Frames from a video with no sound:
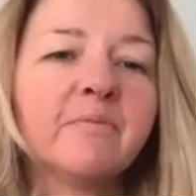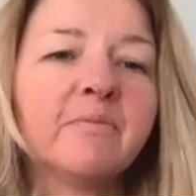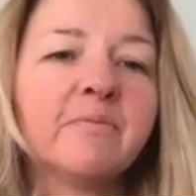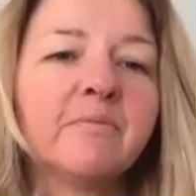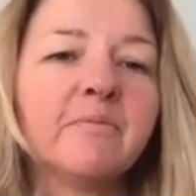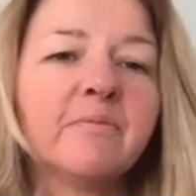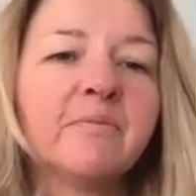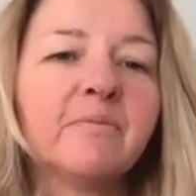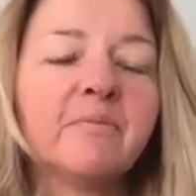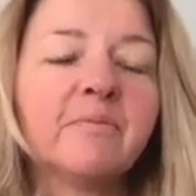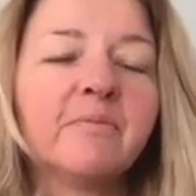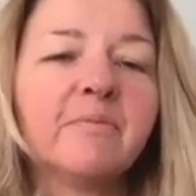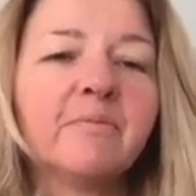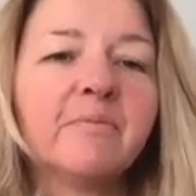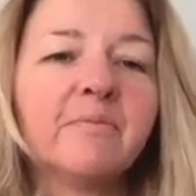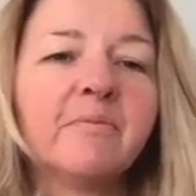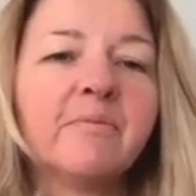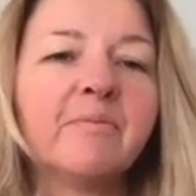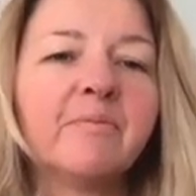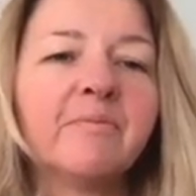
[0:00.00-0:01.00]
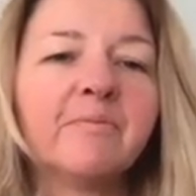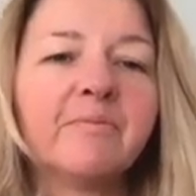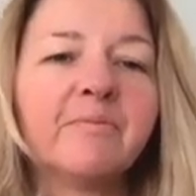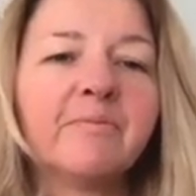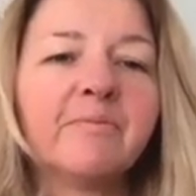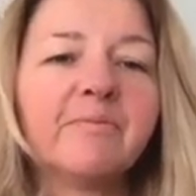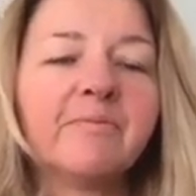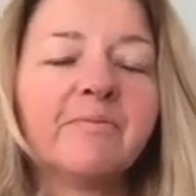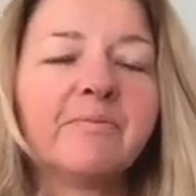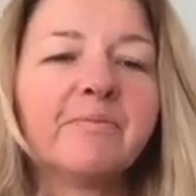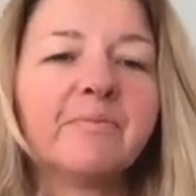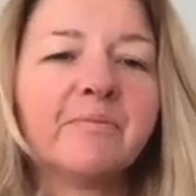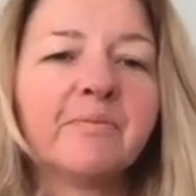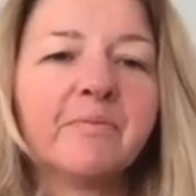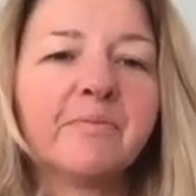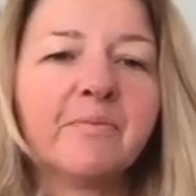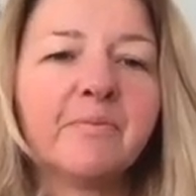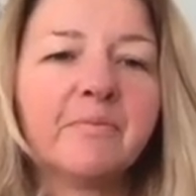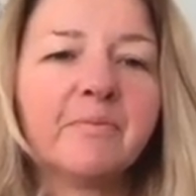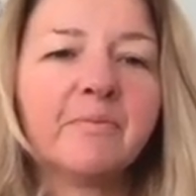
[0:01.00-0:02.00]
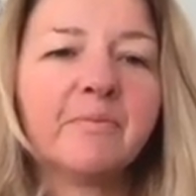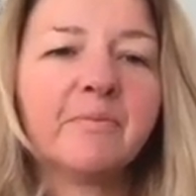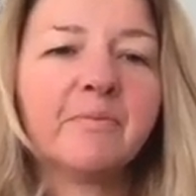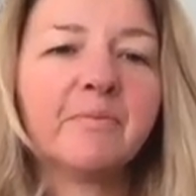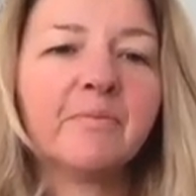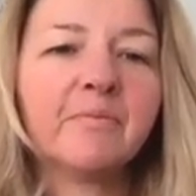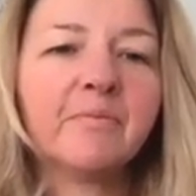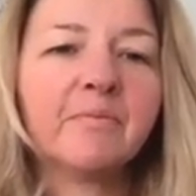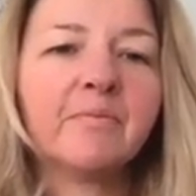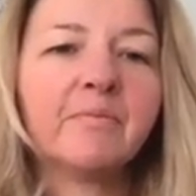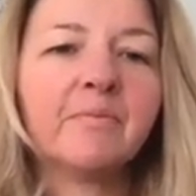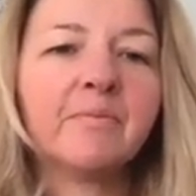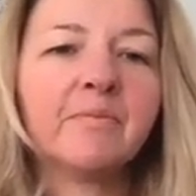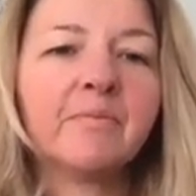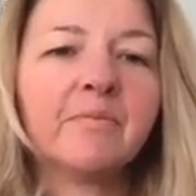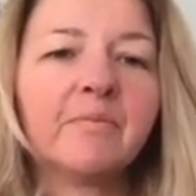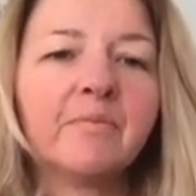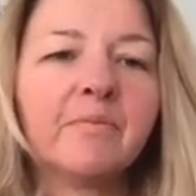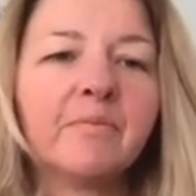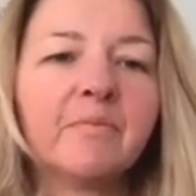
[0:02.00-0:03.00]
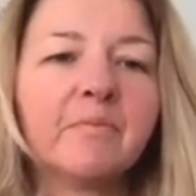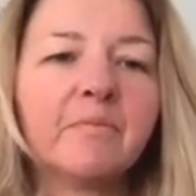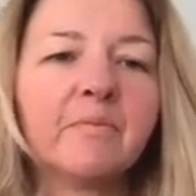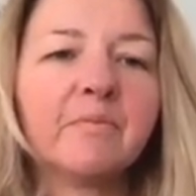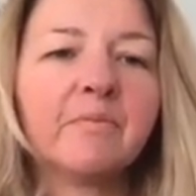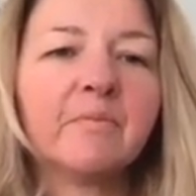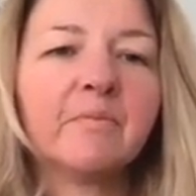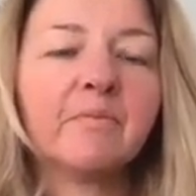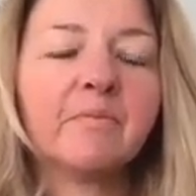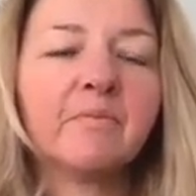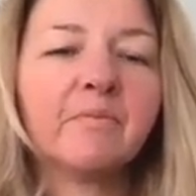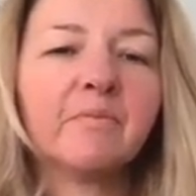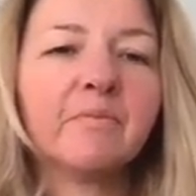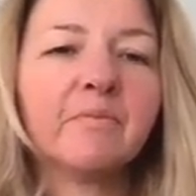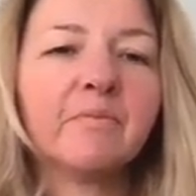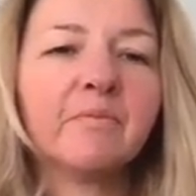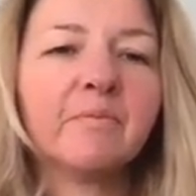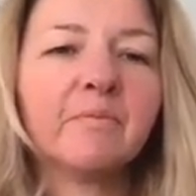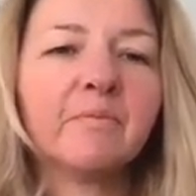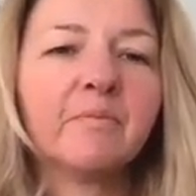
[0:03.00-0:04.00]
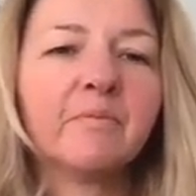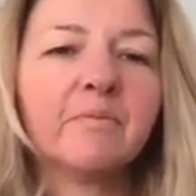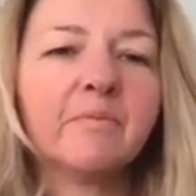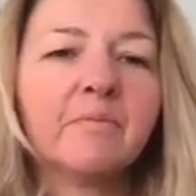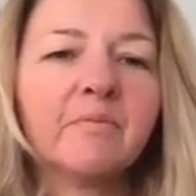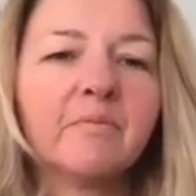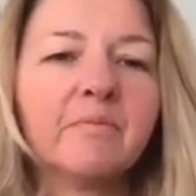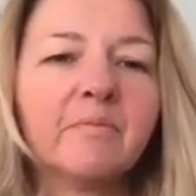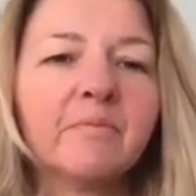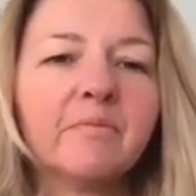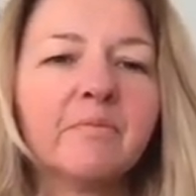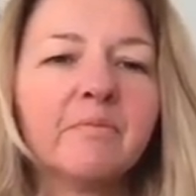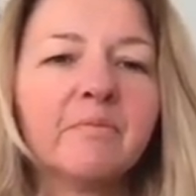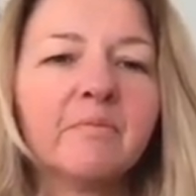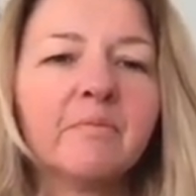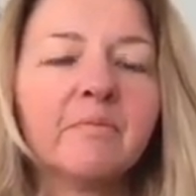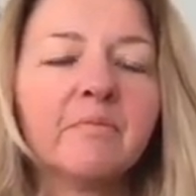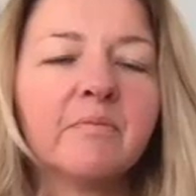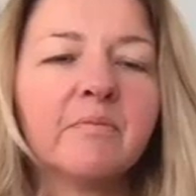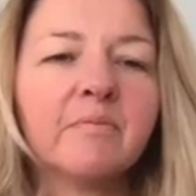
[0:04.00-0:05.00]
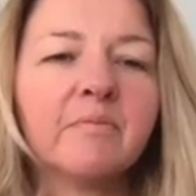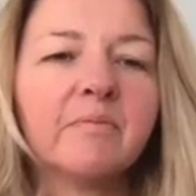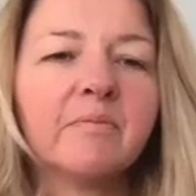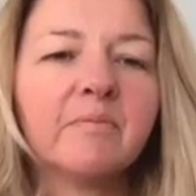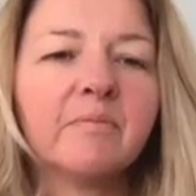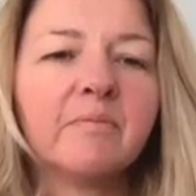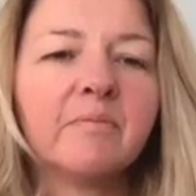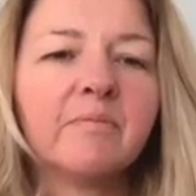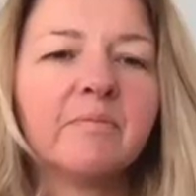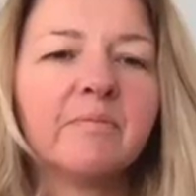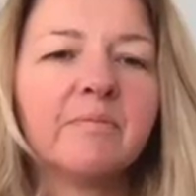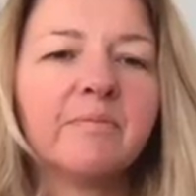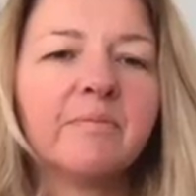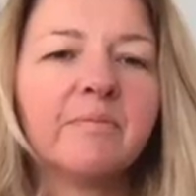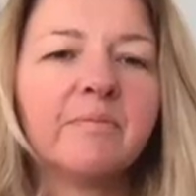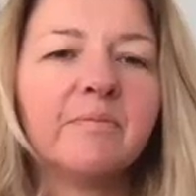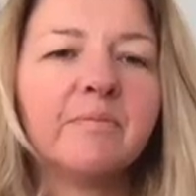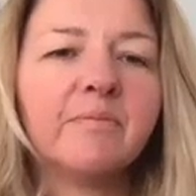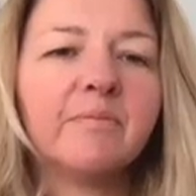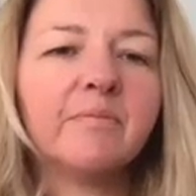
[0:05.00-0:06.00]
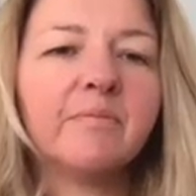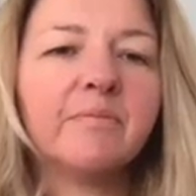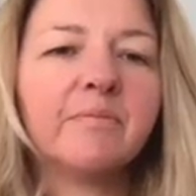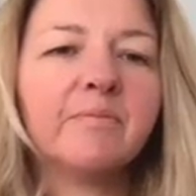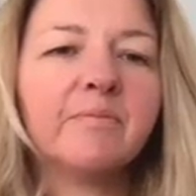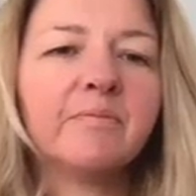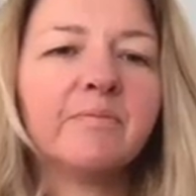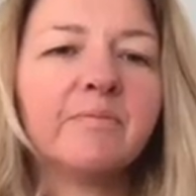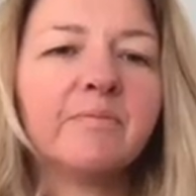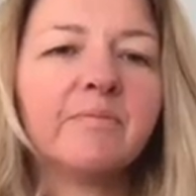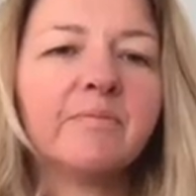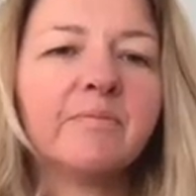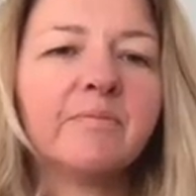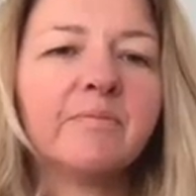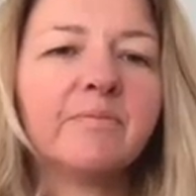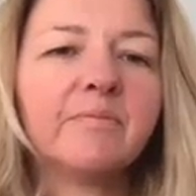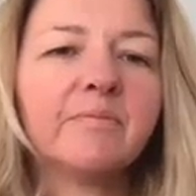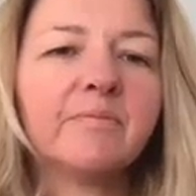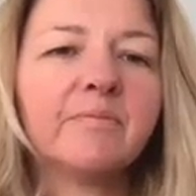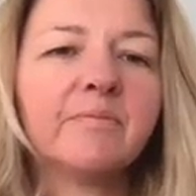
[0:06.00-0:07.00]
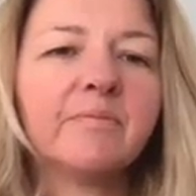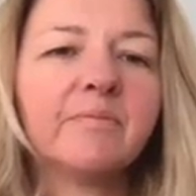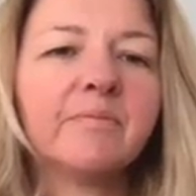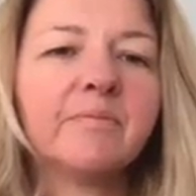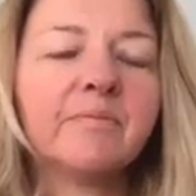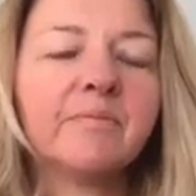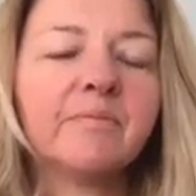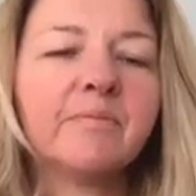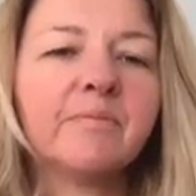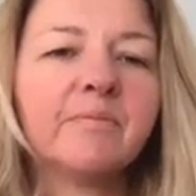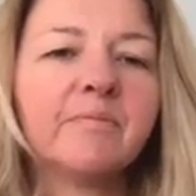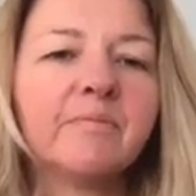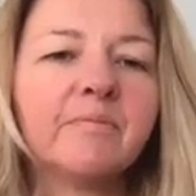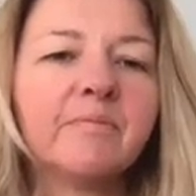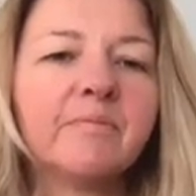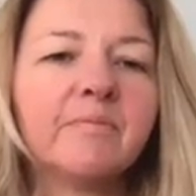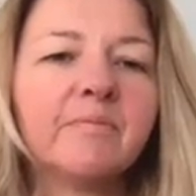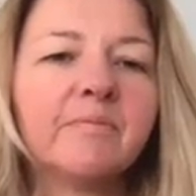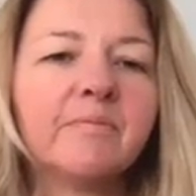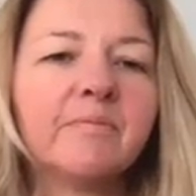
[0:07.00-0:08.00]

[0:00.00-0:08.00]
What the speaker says: The person shown says nothing.